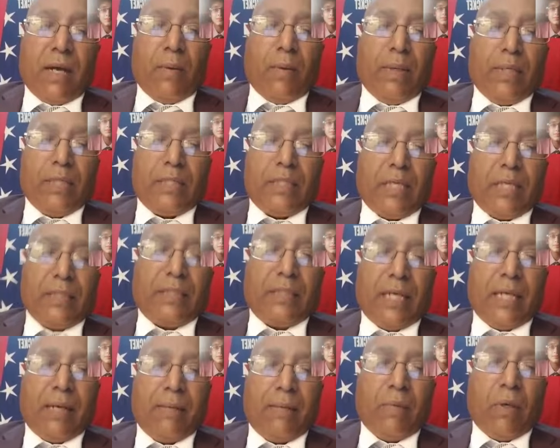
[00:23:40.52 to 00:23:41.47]
to touch
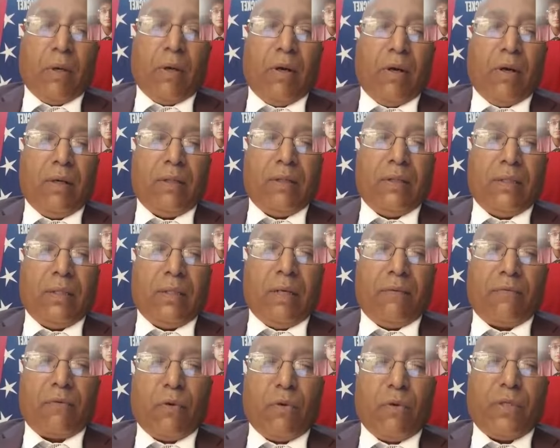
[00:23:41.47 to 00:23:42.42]
on,
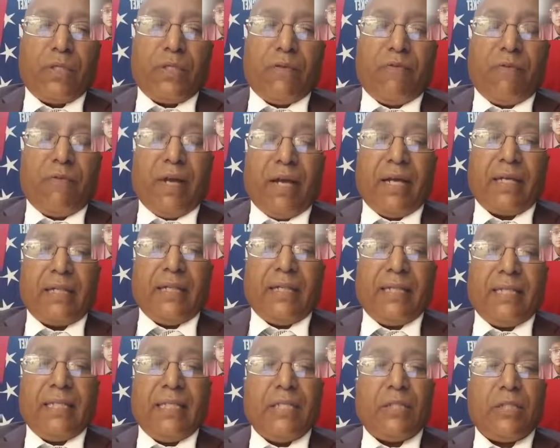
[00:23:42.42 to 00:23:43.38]
of course, the fact
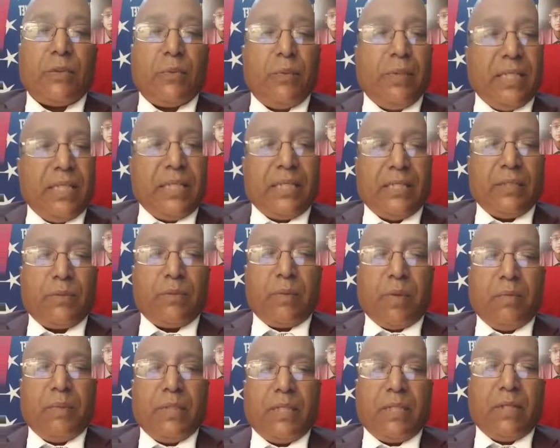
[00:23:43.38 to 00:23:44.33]
that this week is what
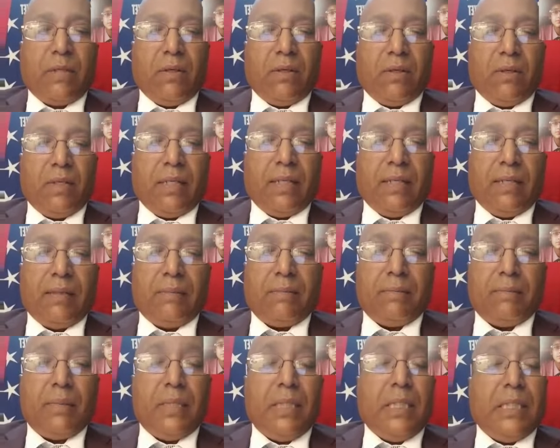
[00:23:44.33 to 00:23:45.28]
we call
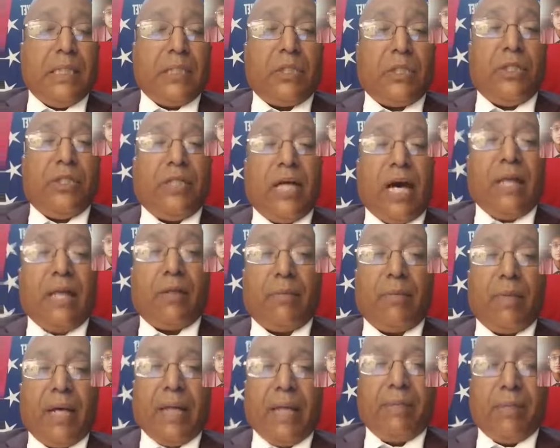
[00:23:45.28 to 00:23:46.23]
Sir Donald
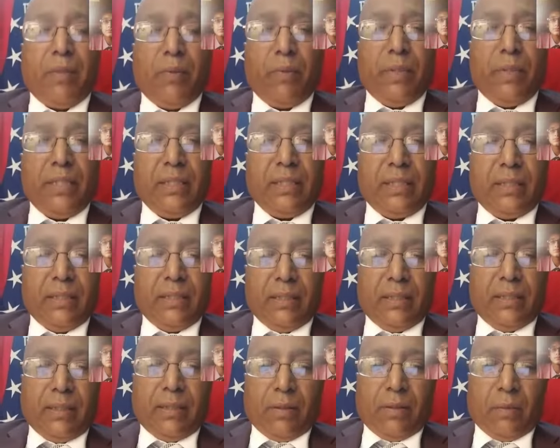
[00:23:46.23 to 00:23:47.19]
Bradman Week,
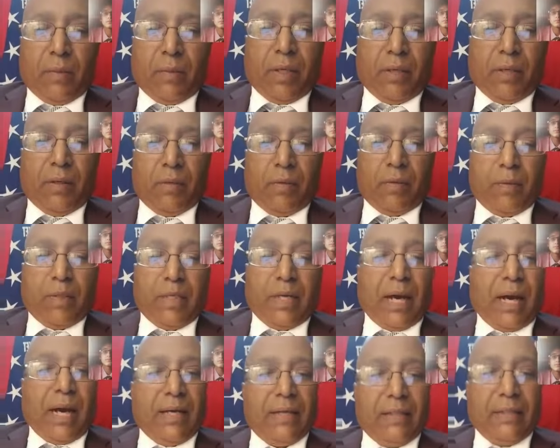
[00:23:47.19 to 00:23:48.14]
where we
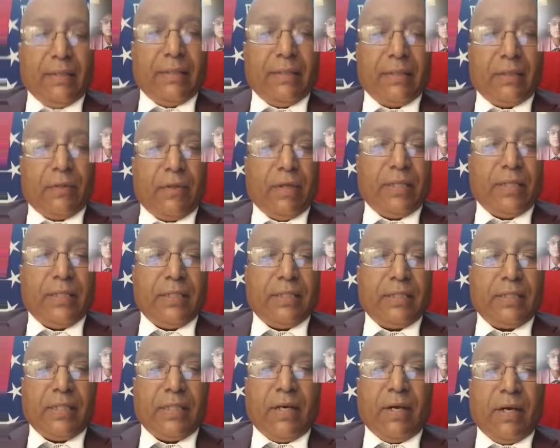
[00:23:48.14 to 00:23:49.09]
honor the greatness
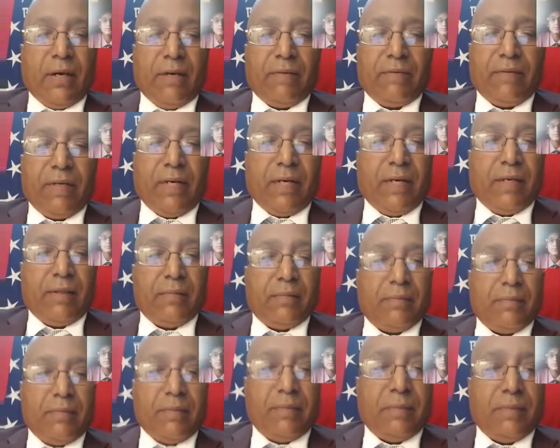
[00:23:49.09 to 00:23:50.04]
of
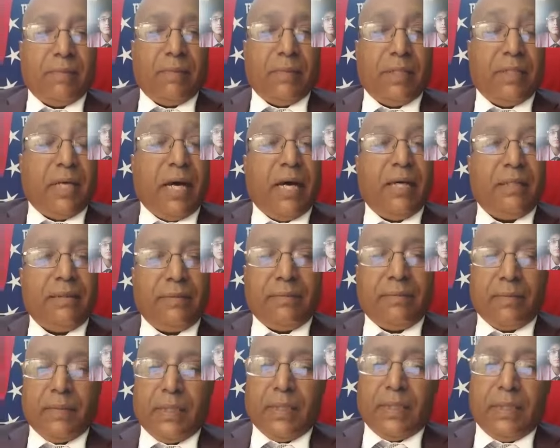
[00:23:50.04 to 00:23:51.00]
the Don.
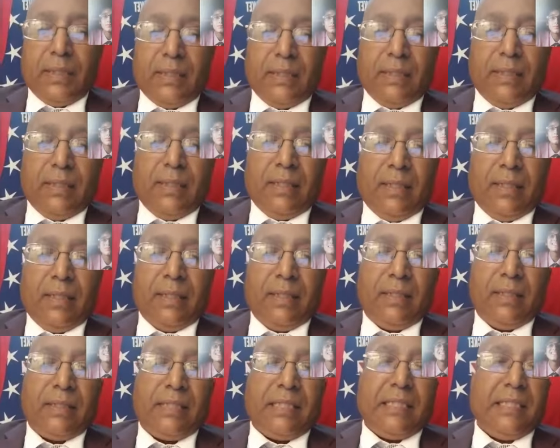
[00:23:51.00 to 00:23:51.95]
And
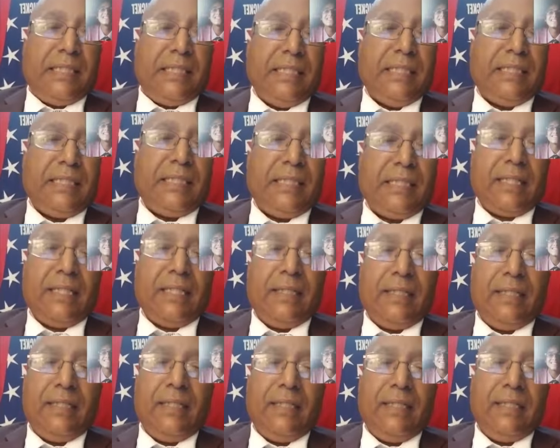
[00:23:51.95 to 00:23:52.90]

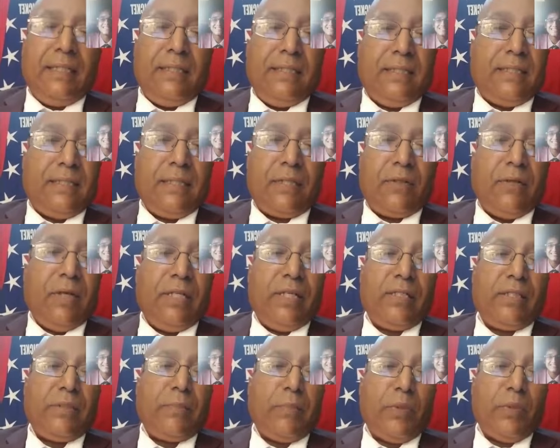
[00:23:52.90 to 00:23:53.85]
statistically, he's the greatest
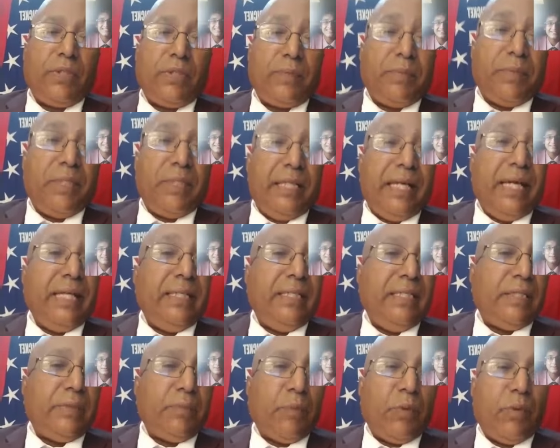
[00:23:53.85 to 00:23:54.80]
sportsman in any
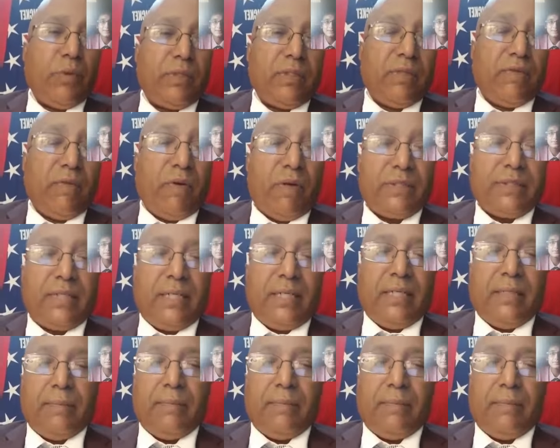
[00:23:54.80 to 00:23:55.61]
sport of all time.